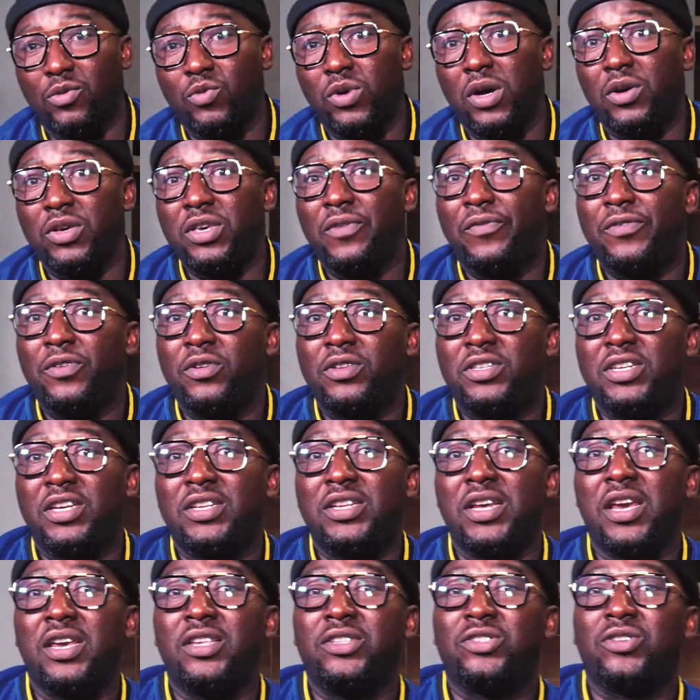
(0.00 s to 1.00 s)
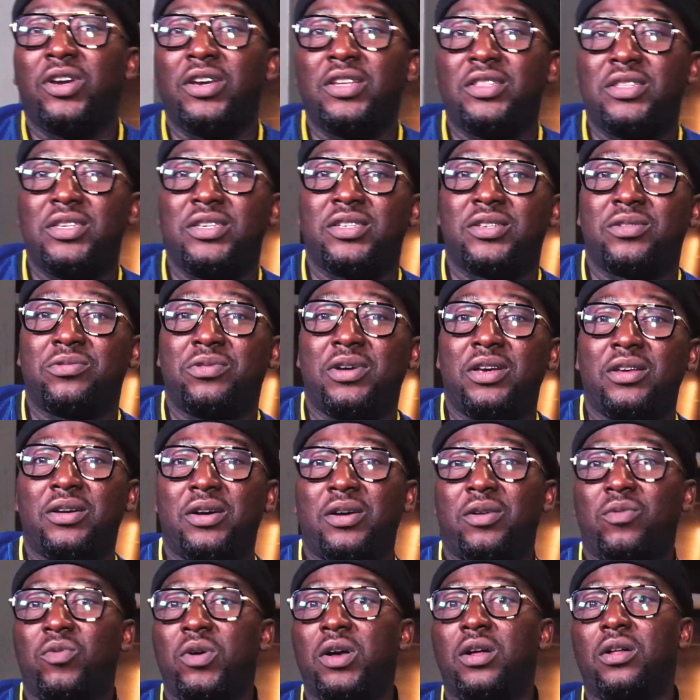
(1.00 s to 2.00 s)
Well, if you did enjoy this, right?
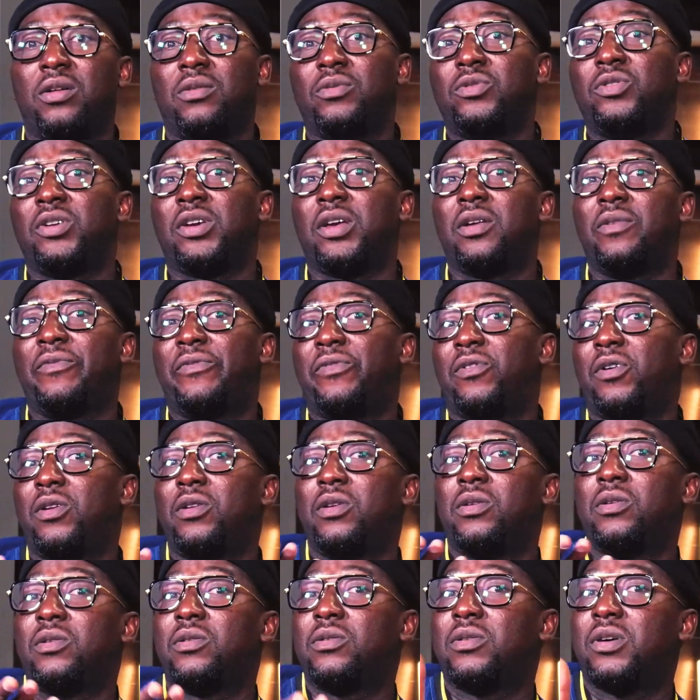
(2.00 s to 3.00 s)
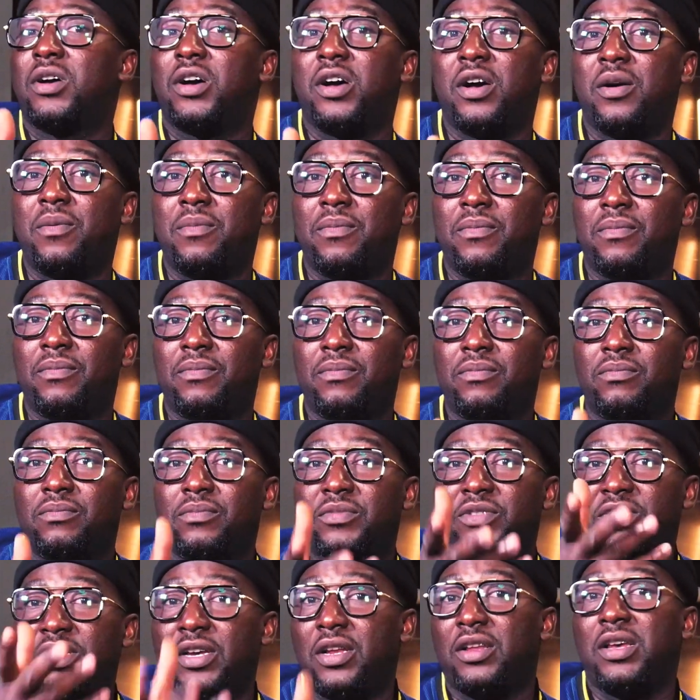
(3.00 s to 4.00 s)
Well, you can follow
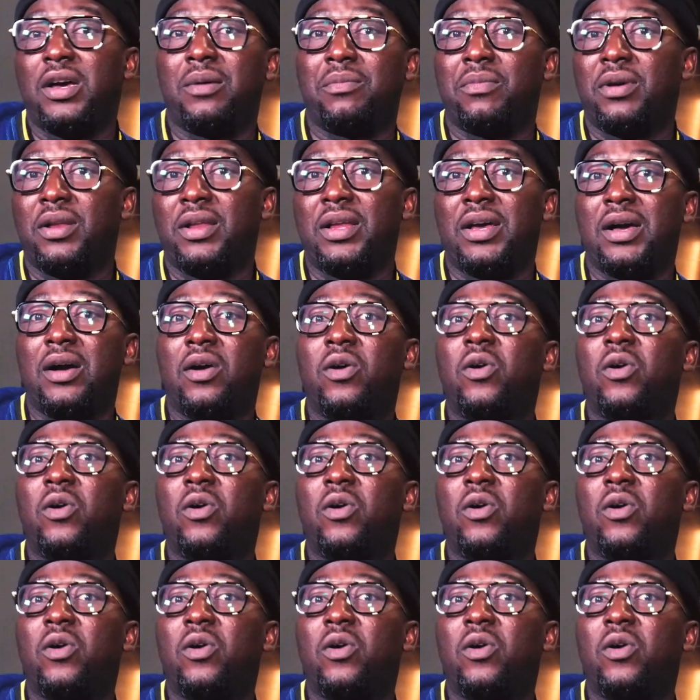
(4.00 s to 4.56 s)
Terry Apala.